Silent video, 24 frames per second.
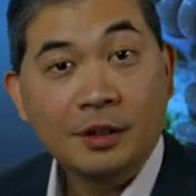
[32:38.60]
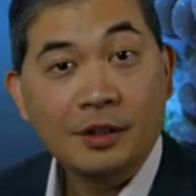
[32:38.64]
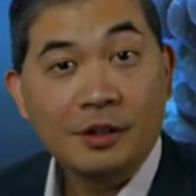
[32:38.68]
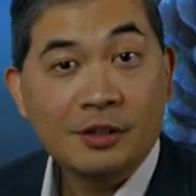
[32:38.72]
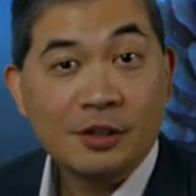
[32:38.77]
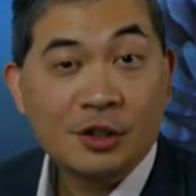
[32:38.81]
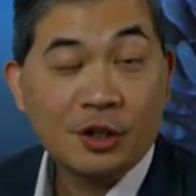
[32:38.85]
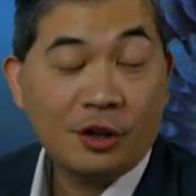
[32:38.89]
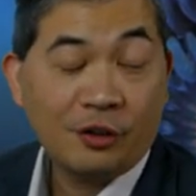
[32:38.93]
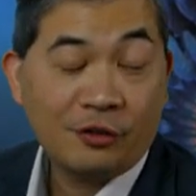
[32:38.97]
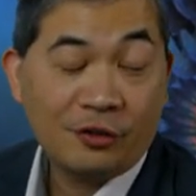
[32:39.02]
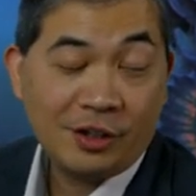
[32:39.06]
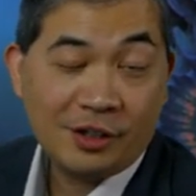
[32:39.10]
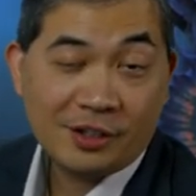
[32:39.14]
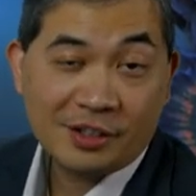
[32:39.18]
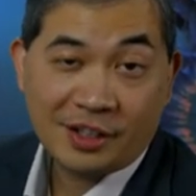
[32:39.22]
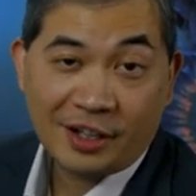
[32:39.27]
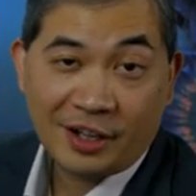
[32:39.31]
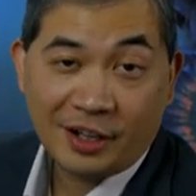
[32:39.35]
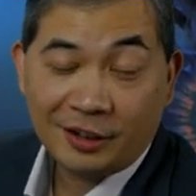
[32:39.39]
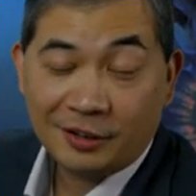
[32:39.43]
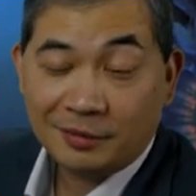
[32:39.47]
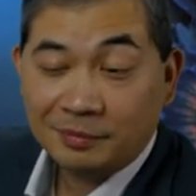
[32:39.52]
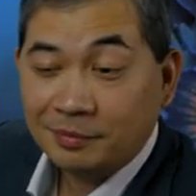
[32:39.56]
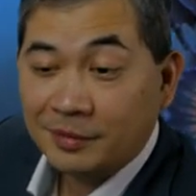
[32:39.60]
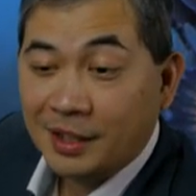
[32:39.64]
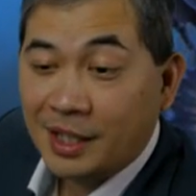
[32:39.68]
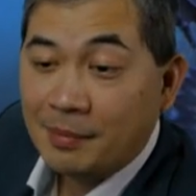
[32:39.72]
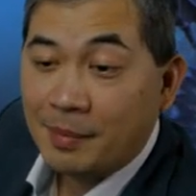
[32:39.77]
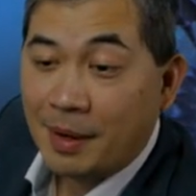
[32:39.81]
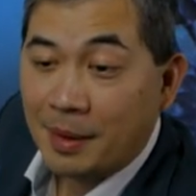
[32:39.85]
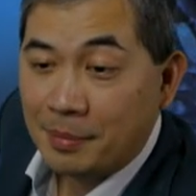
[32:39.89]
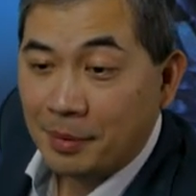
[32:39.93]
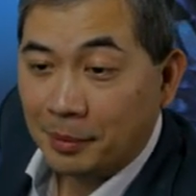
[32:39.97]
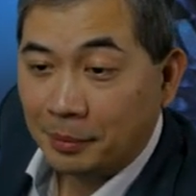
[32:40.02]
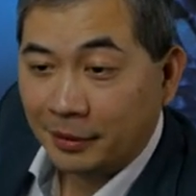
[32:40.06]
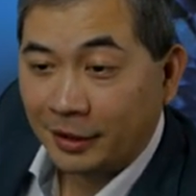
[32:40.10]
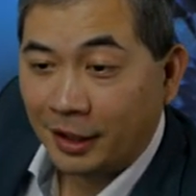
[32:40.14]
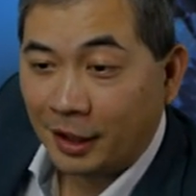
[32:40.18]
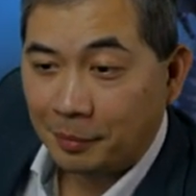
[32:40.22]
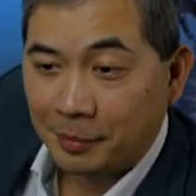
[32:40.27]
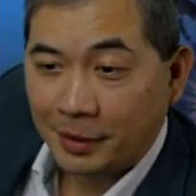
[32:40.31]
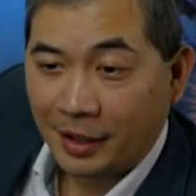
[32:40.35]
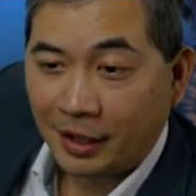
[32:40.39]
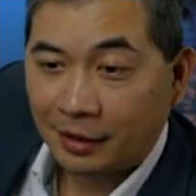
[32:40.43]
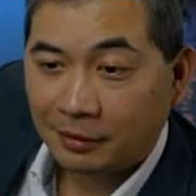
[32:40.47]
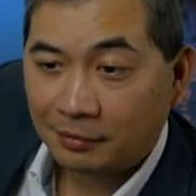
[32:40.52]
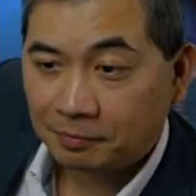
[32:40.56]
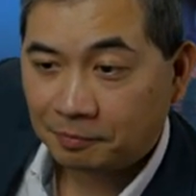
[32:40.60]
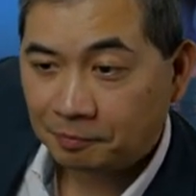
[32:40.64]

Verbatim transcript: So if he's there, he might be able to help you out.